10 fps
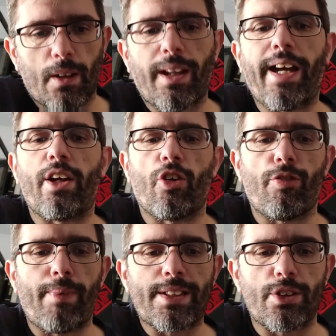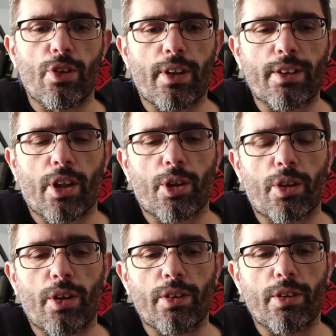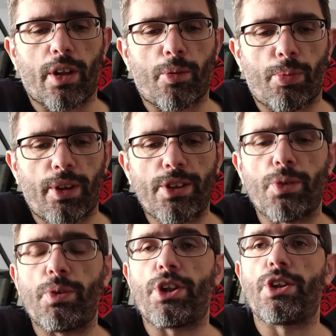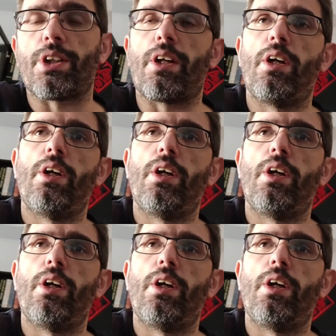Lion of Macedon and Dark, and Dark Prince, which is a,